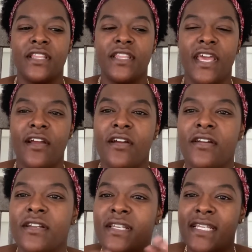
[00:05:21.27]

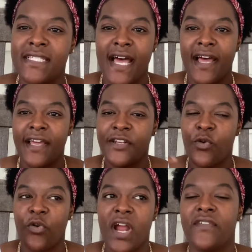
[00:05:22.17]
their design or
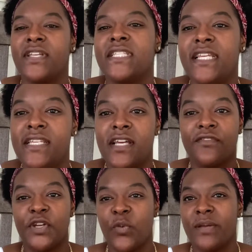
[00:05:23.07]
graphic tees off
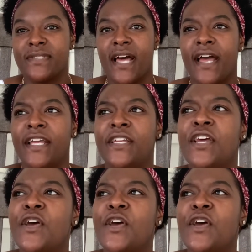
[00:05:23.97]
their website,